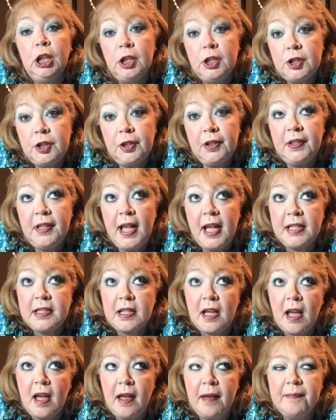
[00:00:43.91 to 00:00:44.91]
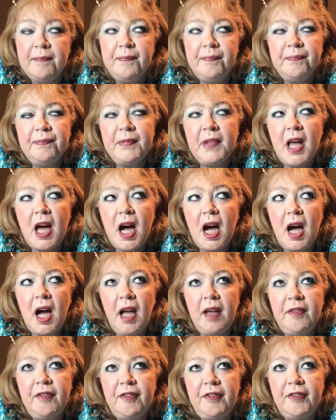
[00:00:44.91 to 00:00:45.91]
During that time,
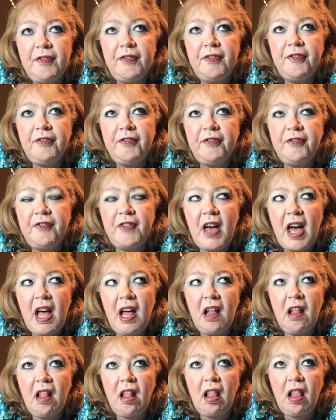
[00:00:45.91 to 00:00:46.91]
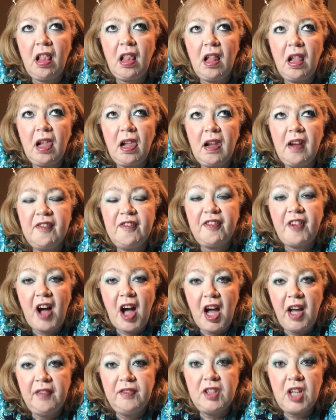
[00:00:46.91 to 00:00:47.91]
I fell
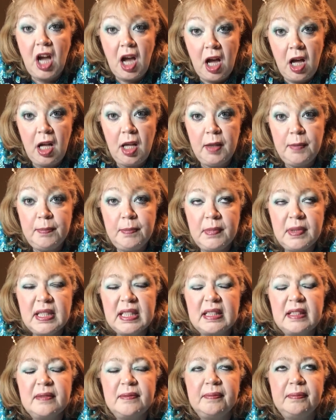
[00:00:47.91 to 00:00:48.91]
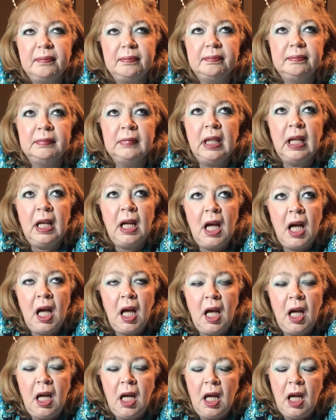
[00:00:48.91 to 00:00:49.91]
5 times.
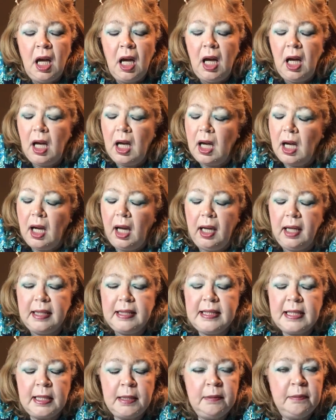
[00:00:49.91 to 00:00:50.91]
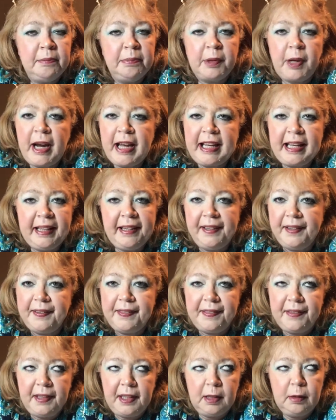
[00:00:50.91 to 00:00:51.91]
I didn't break
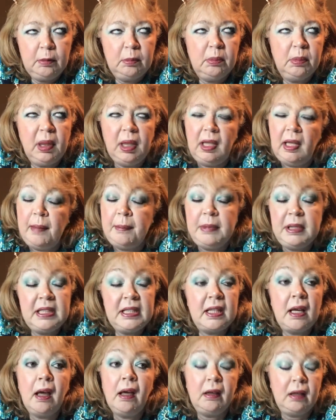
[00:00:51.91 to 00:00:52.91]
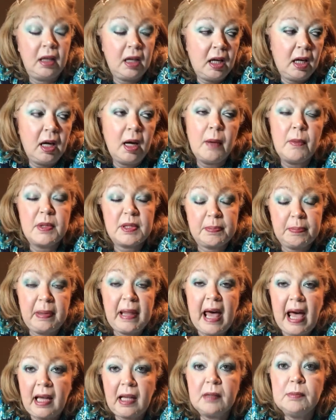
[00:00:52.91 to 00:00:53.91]
anything, but let me tell you, I was
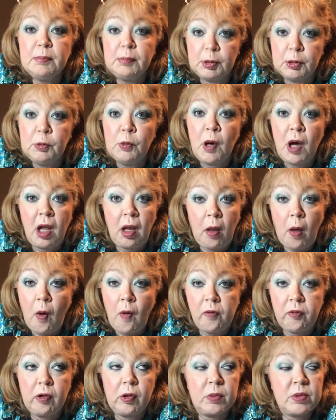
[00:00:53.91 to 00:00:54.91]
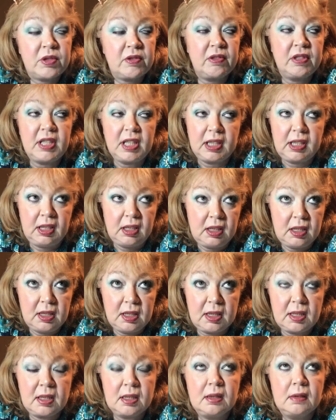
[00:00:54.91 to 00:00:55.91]
black and blue all over. It was
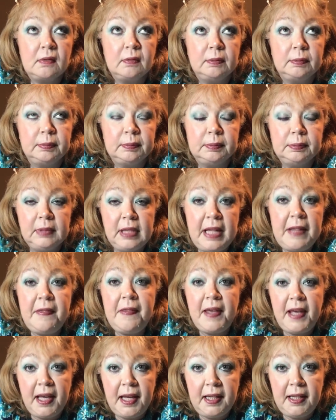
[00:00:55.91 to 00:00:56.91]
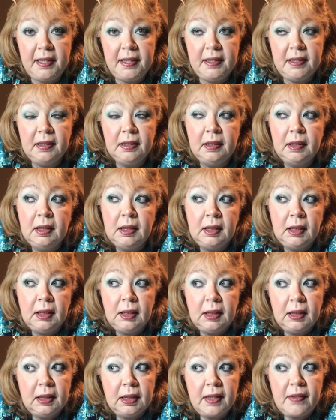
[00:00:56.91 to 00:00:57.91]
ridiculous. And then
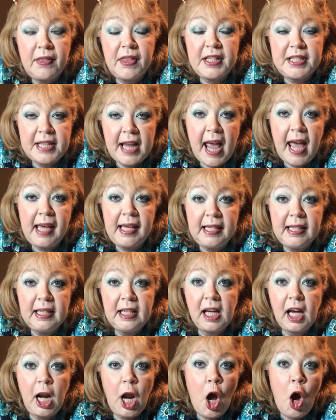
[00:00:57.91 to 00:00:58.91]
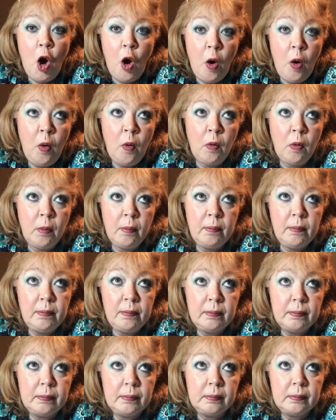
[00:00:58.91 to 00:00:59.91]
the day he got home,